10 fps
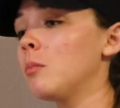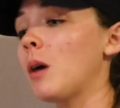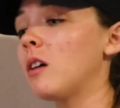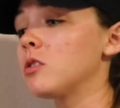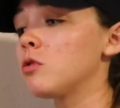
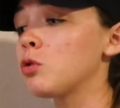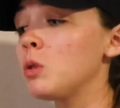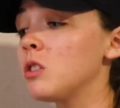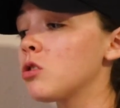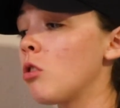balance of
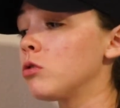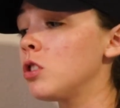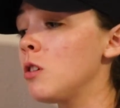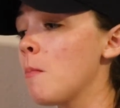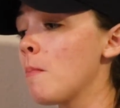sweet and
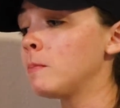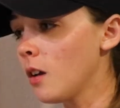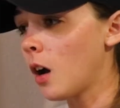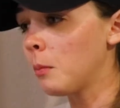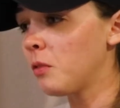salty.
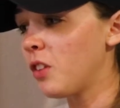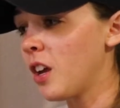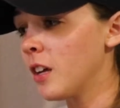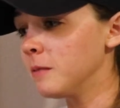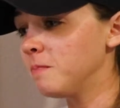I'm a
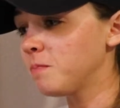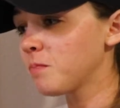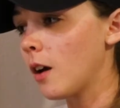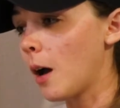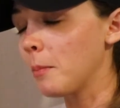fan.
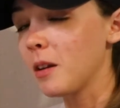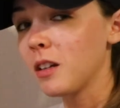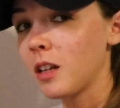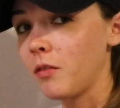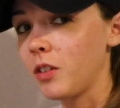I'm
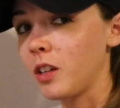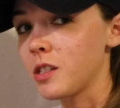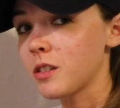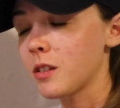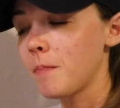gonna give
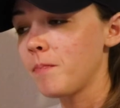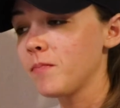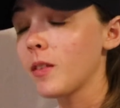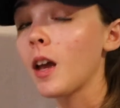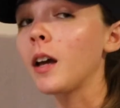this
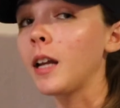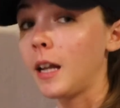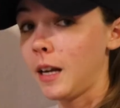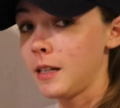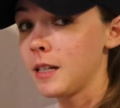an
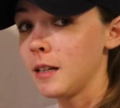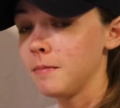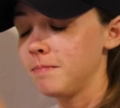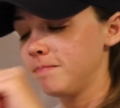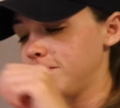8 out of 10.
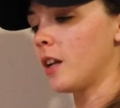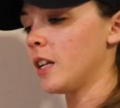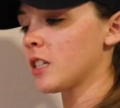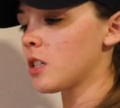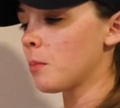
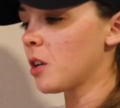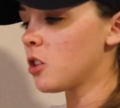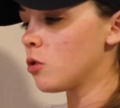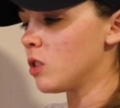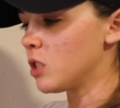Next, I'm
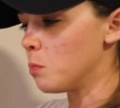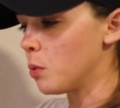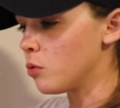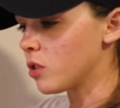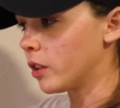gonna do this
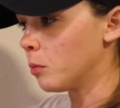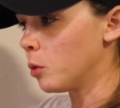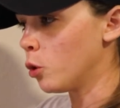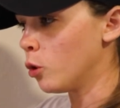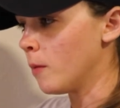Boots on the
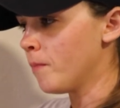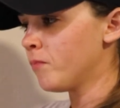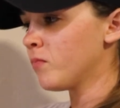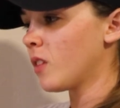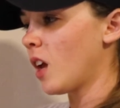Moon.
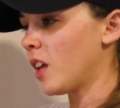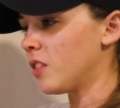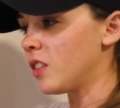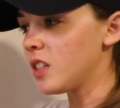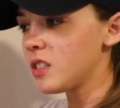
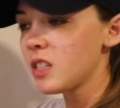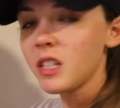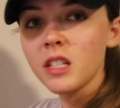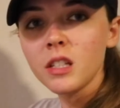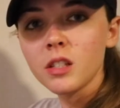And this
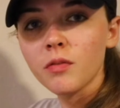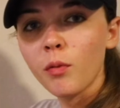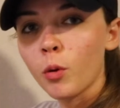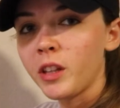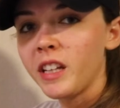is
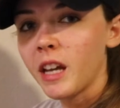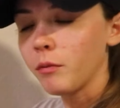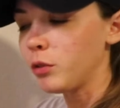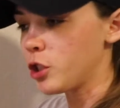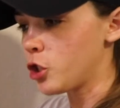for the
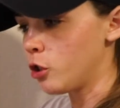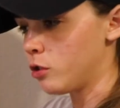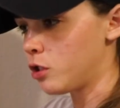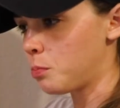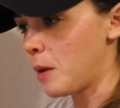Netflix show
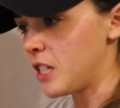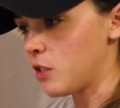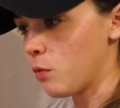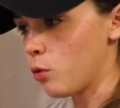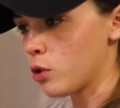
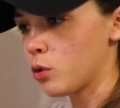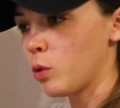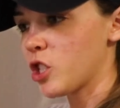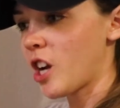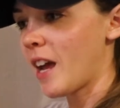Space Force,
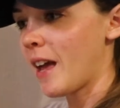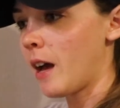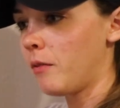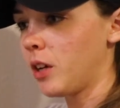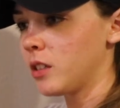which I
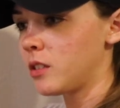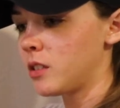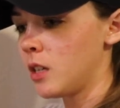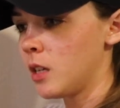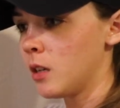have not
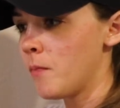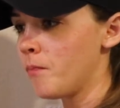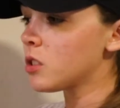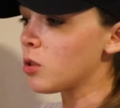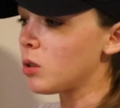seen.
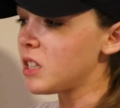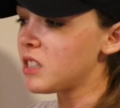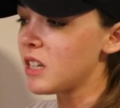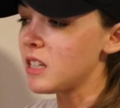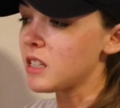So this
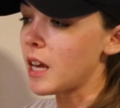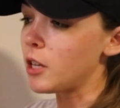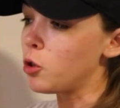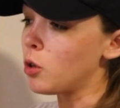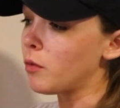is a
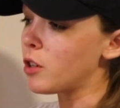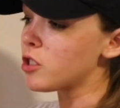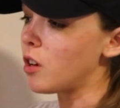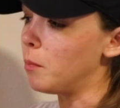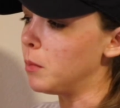universe
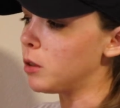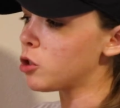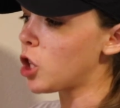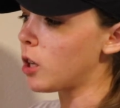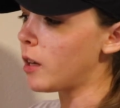of milk
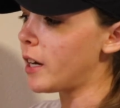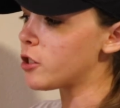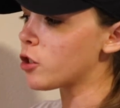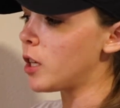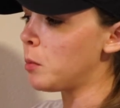chocolate
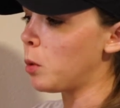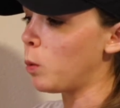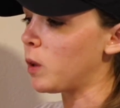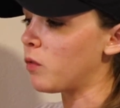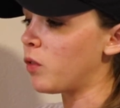ice cream
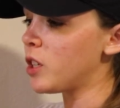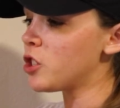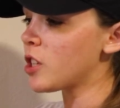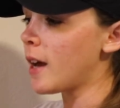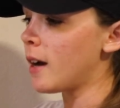with
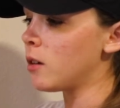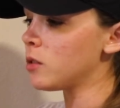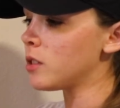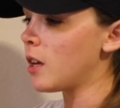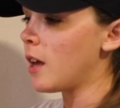fudge
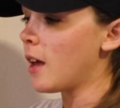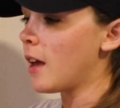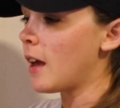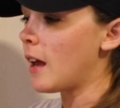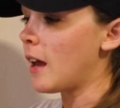cows
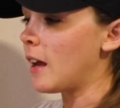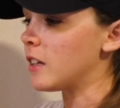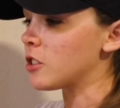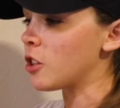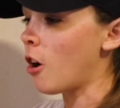
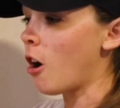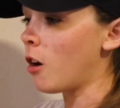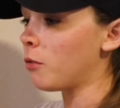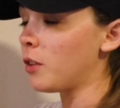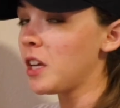and
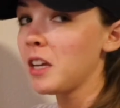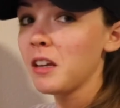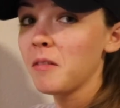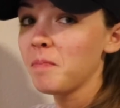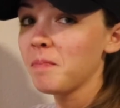
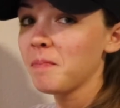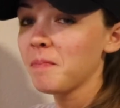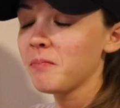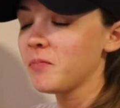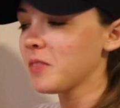toffee
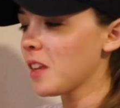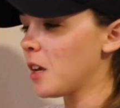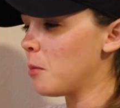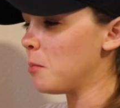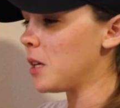
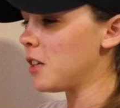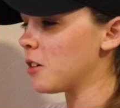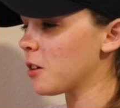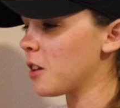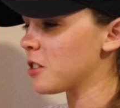
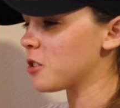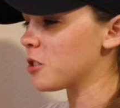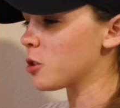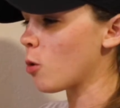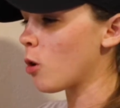meteor
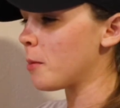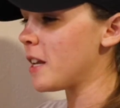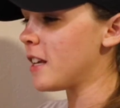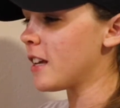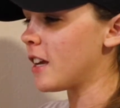clusters
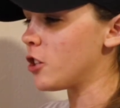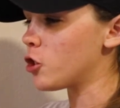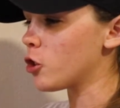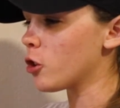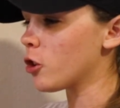orbiting a
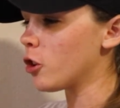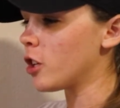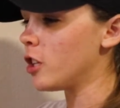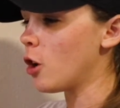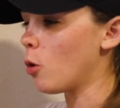sugar
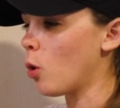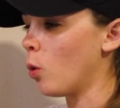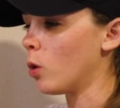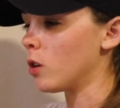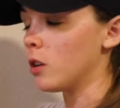cookie dough
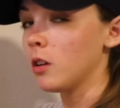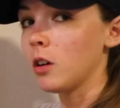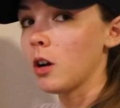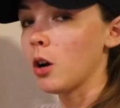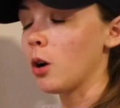core.
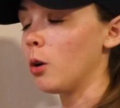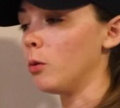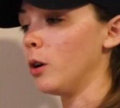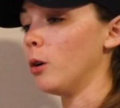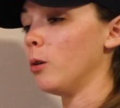Oh
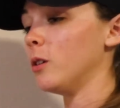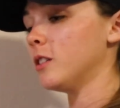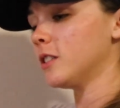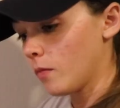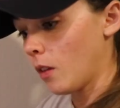
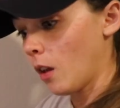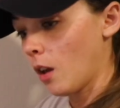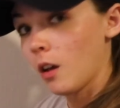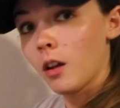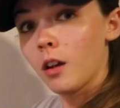
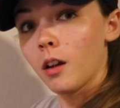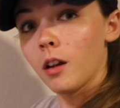no.